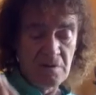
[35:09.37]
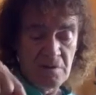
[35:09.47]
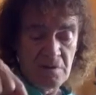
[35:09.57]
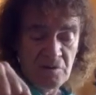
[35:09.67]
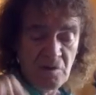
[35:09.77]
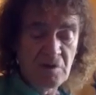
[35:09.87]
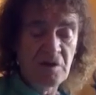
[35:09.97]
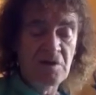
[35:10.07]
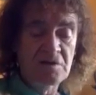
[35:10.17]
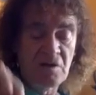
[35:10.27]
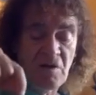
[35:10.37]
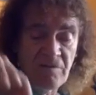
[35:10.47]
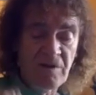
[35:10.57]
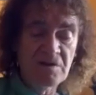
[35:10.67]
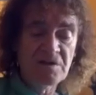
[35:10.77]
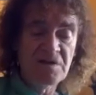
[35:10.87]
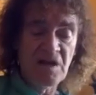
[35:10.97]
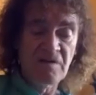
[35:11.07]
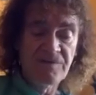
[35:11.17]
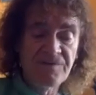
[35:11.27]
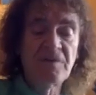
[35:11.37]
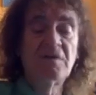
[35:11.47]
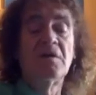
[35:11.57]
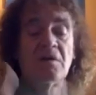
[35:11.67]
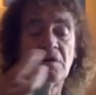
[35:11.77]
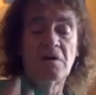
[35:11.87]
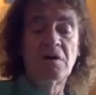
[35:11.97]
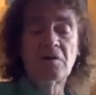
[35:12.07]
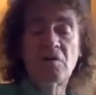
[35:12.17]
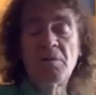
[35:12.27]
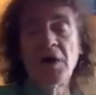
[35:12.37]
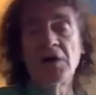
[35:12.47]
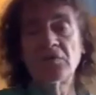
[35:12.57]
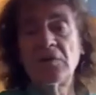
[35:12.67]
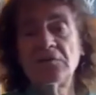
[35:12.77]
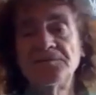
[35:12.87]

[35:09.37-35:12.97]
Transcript: nucleus of ourself come out.